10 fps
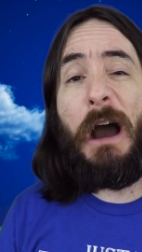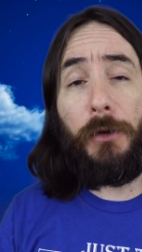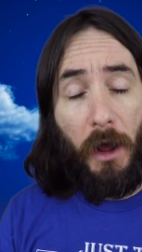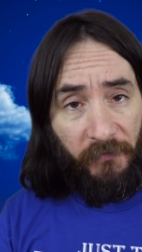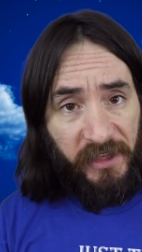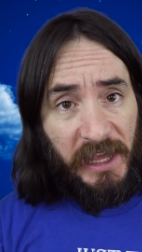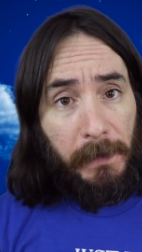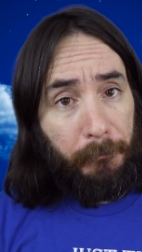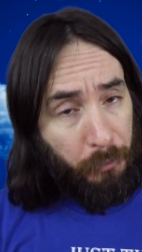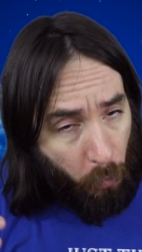out of
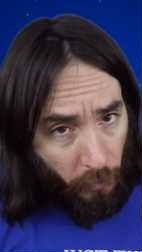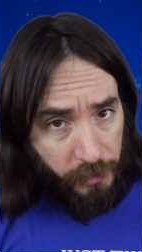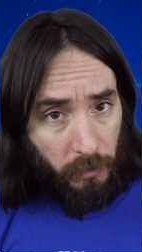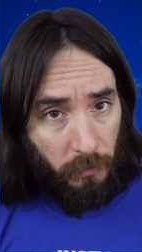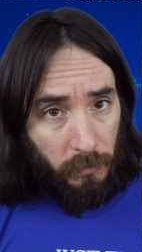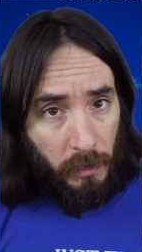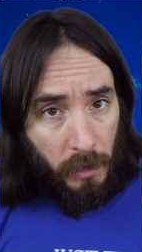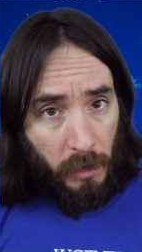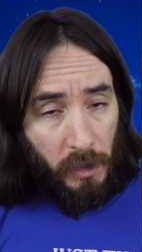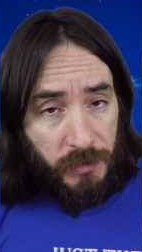the portal.
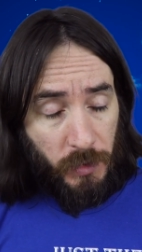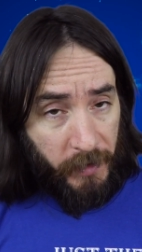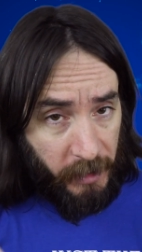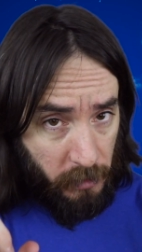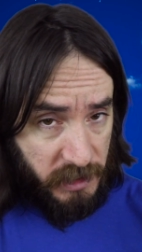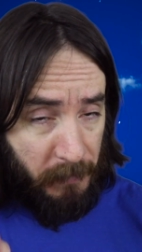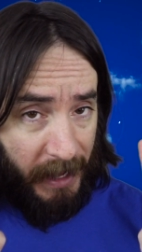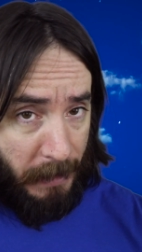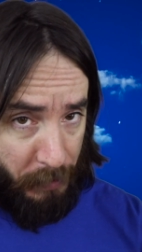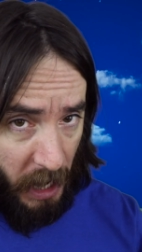So here is
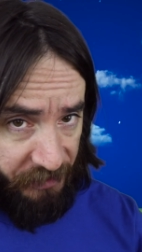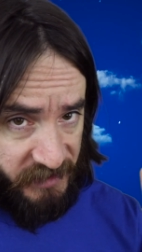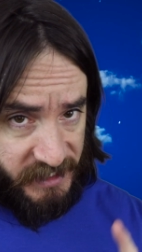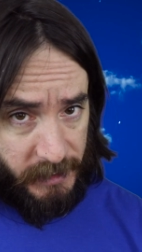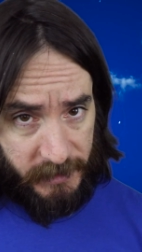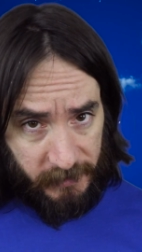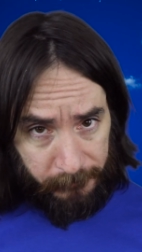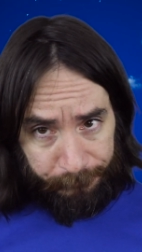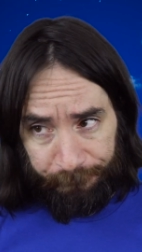my hypothesis.